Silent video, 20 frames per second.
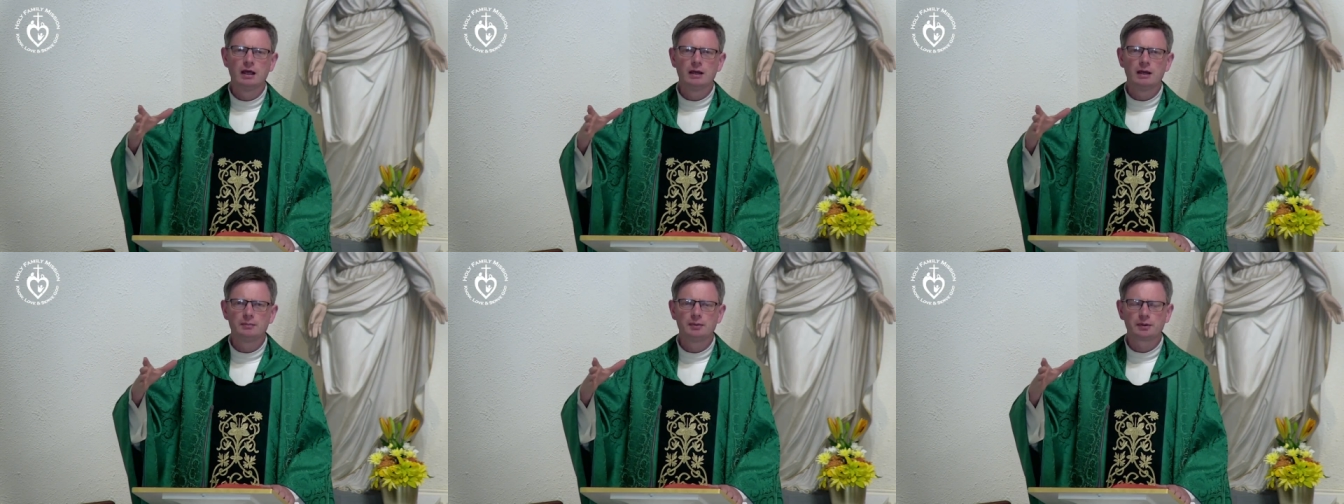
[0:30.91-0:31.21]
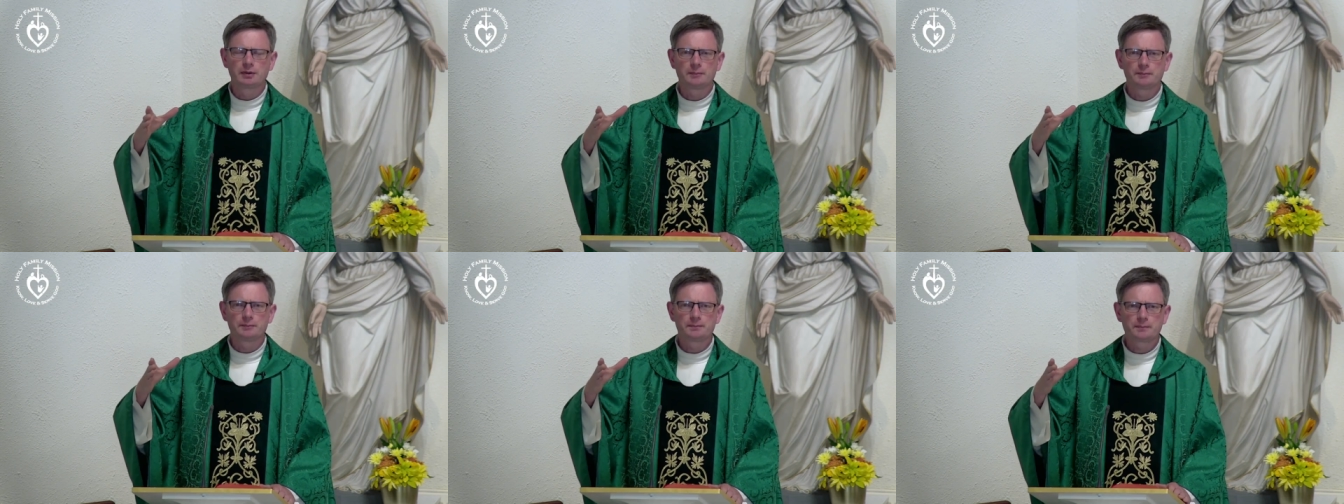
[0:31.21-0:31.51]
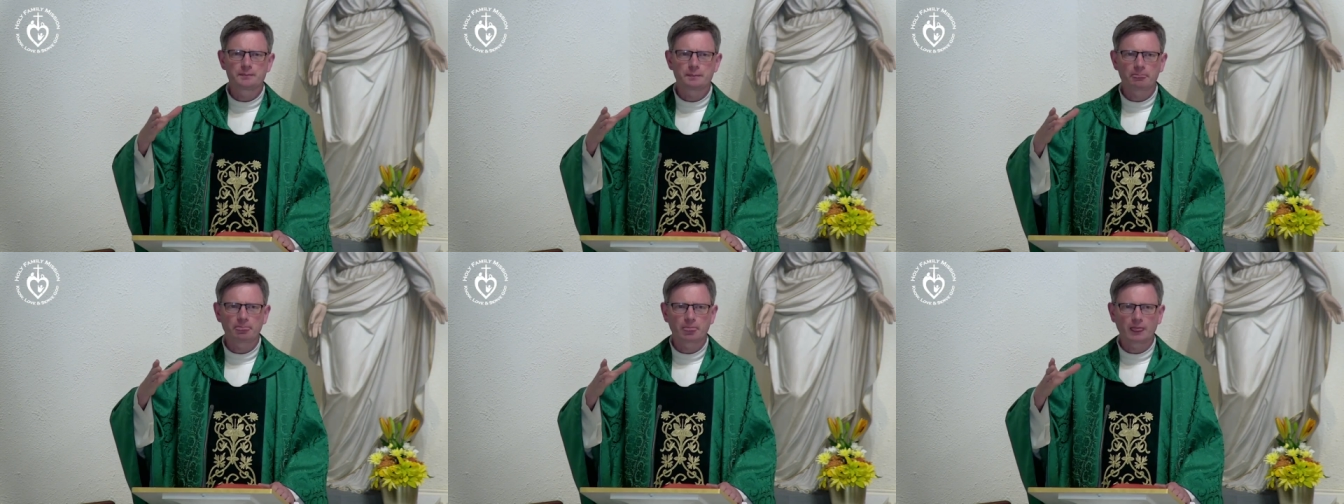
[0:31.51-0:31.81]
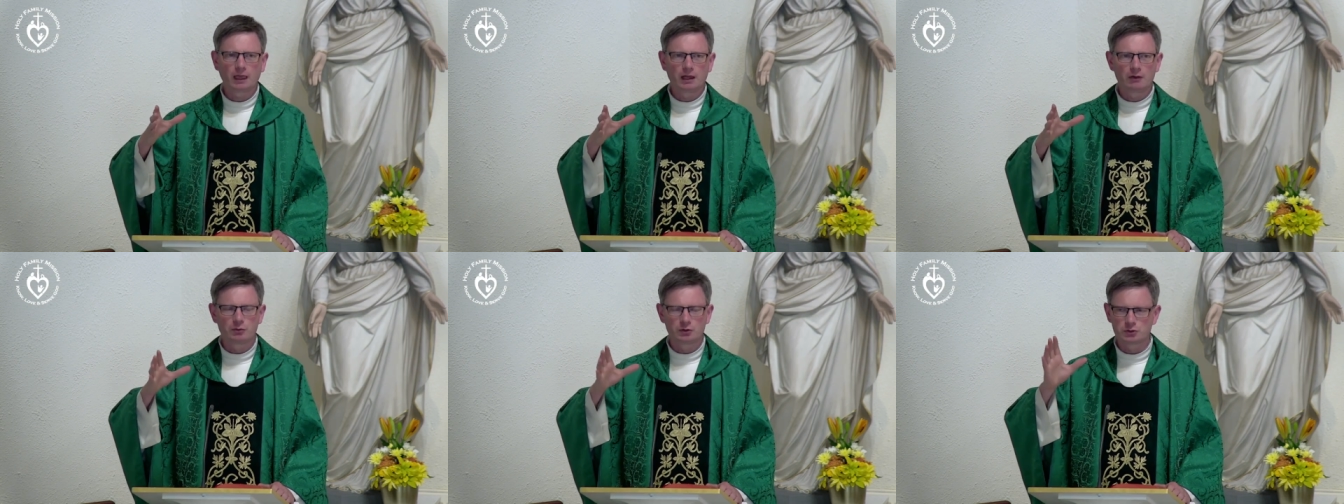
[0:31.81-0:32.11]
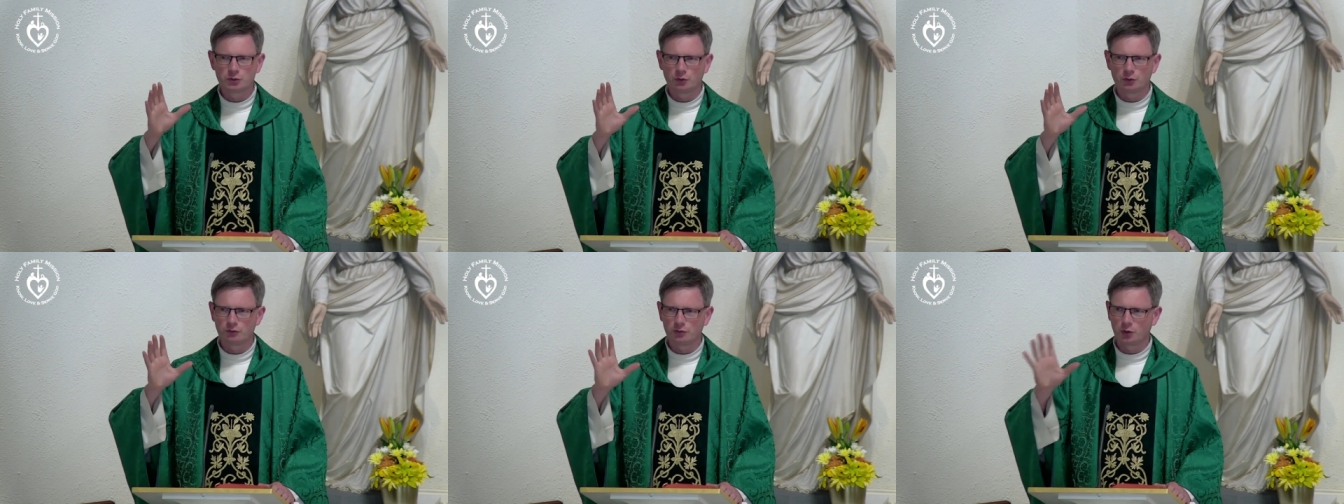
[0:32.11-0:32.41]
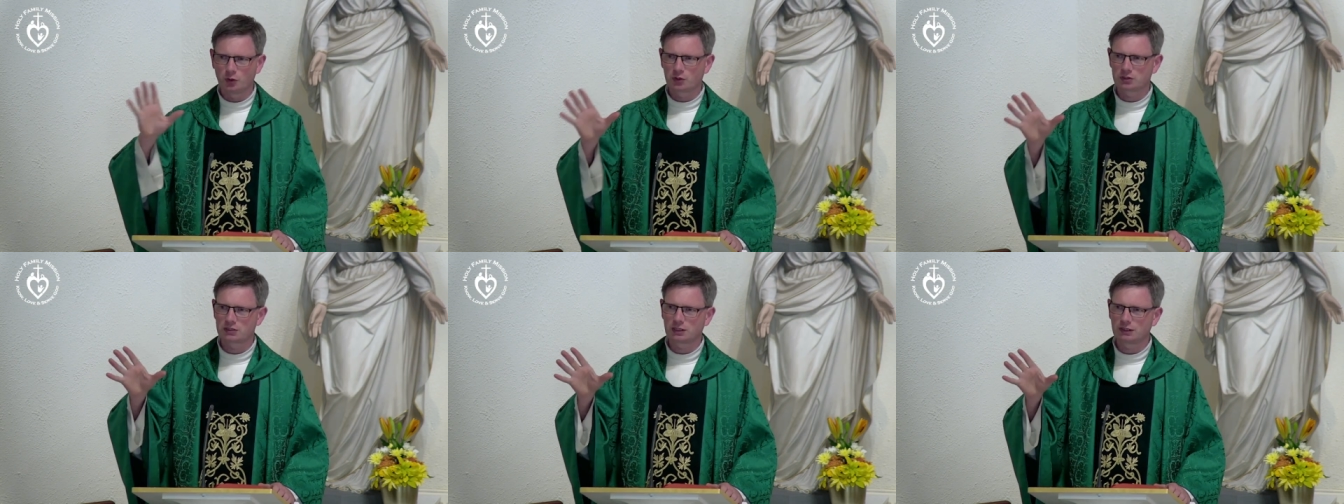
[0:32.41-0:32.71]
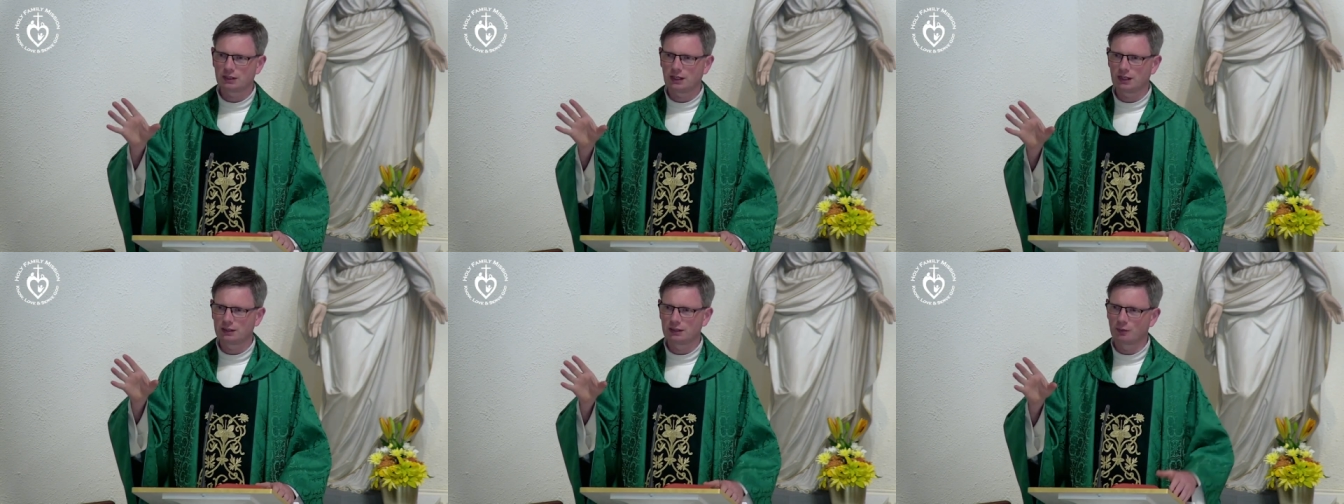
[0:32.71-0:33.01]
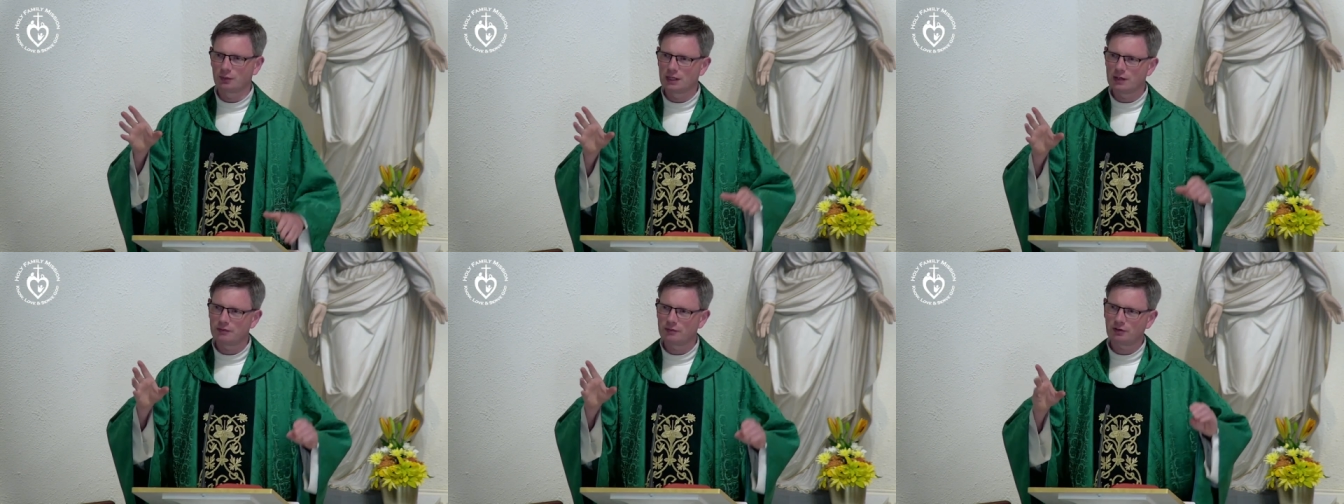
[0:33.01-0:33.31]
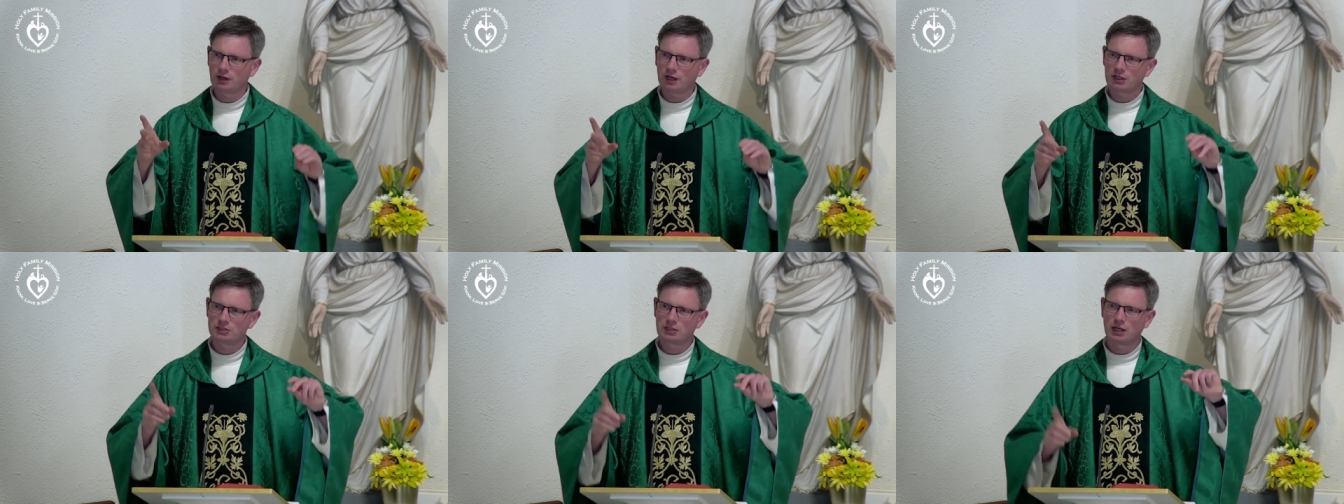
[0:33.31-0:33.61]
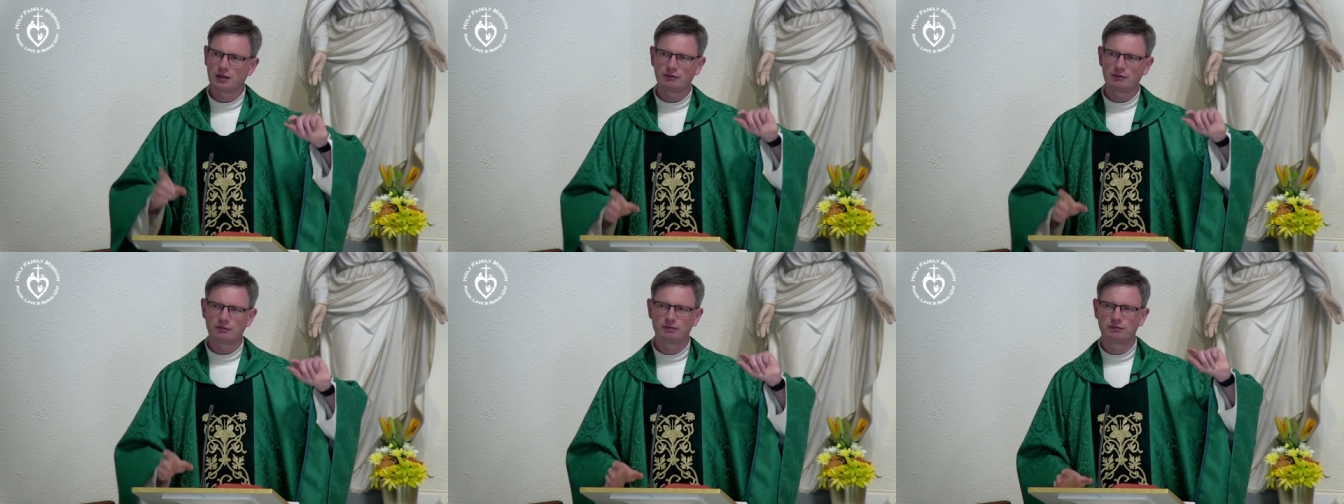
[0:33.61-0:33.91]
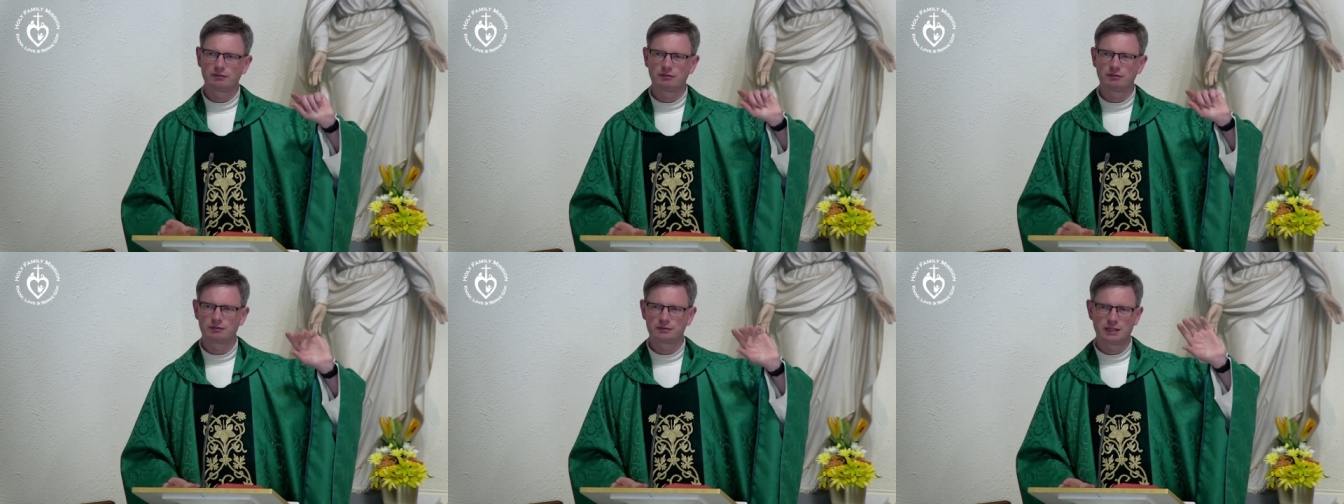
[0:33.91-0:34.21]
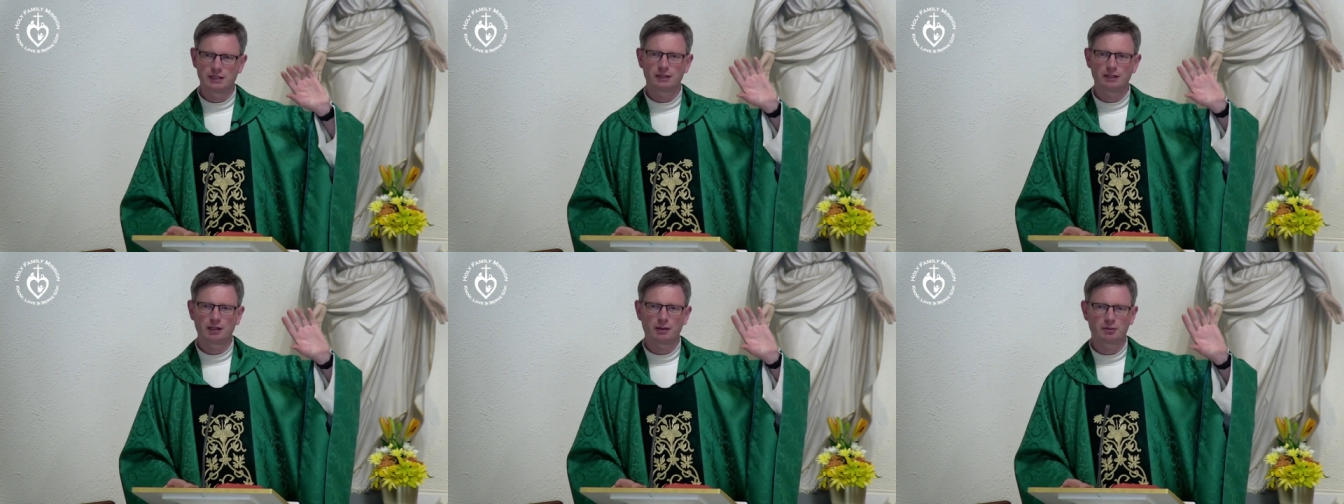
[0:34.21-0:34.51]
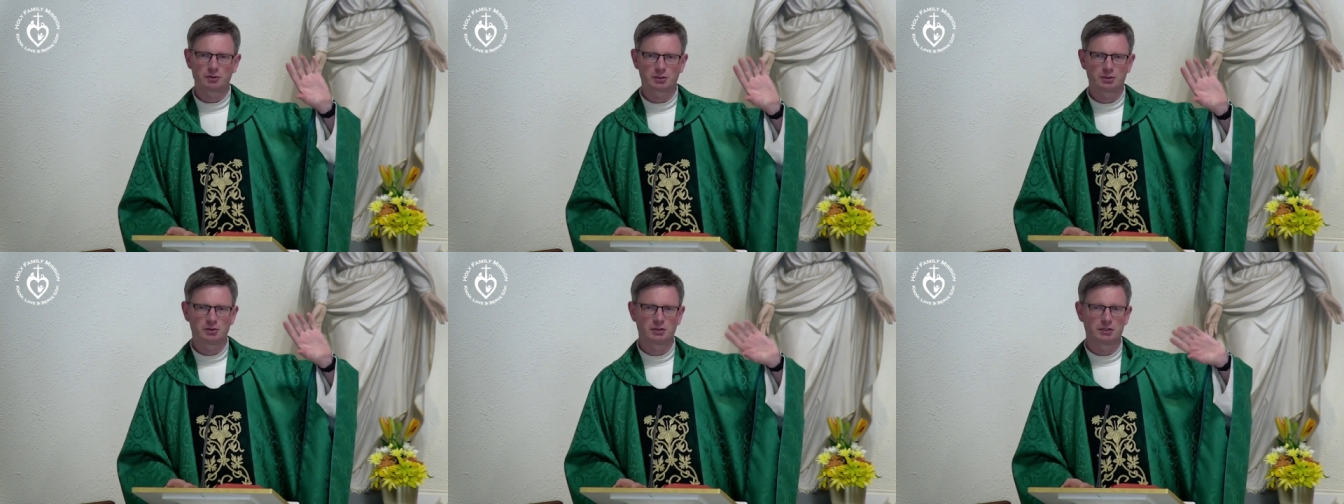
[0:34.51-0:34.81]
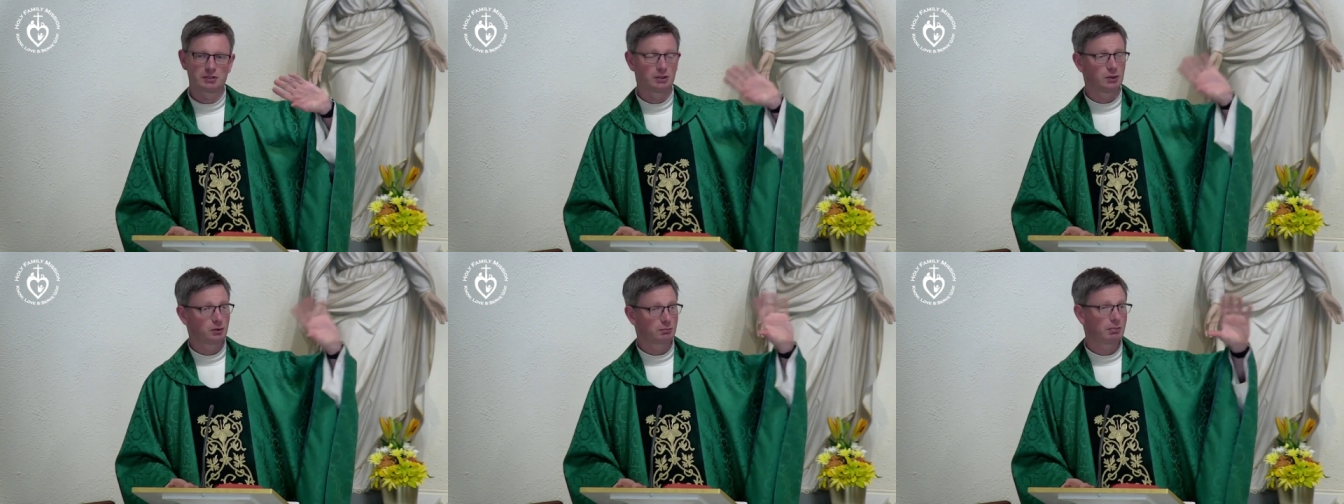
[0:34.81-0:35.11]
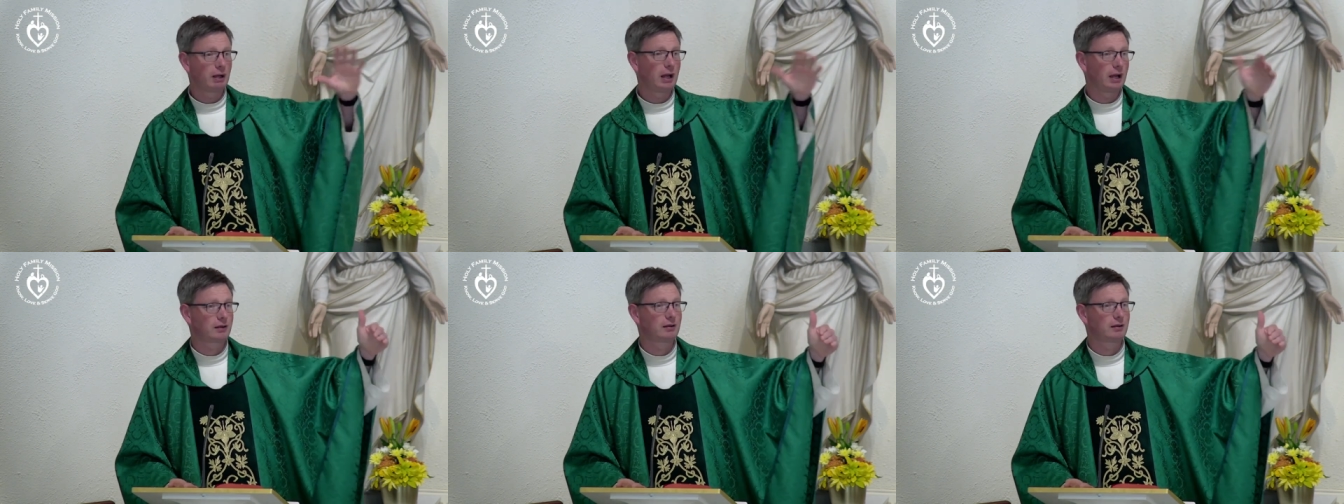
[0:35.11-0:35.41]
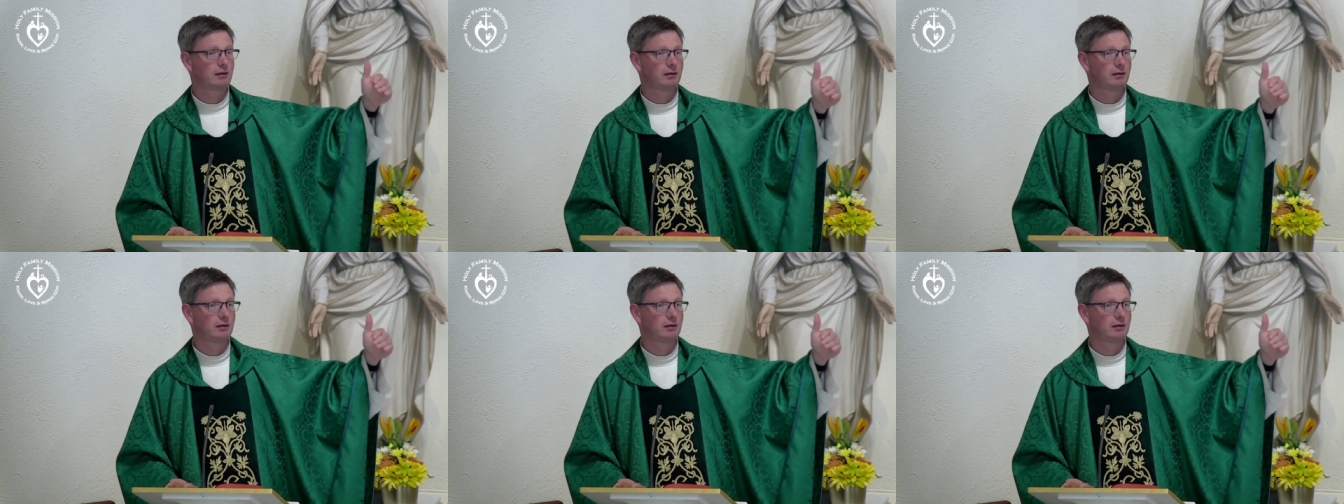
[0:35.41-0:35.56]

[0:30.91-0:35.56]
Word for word: But if we're so focused on that that we never actually have take the opportunity to look back